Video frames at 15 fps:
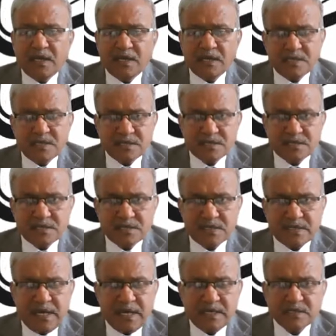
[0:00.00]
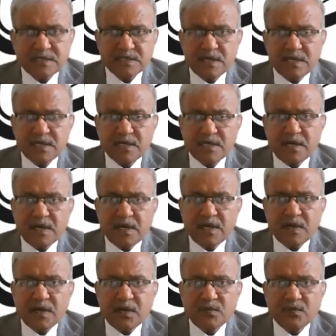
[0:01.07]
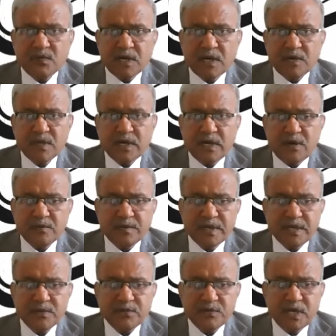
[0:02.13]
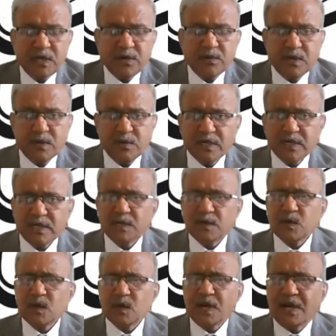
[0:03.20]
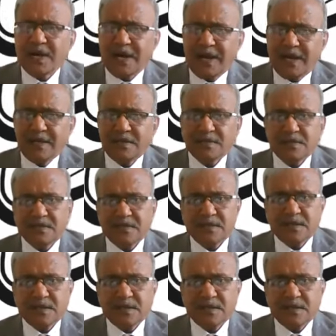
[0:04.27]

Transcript: In this direction, we wanted to guide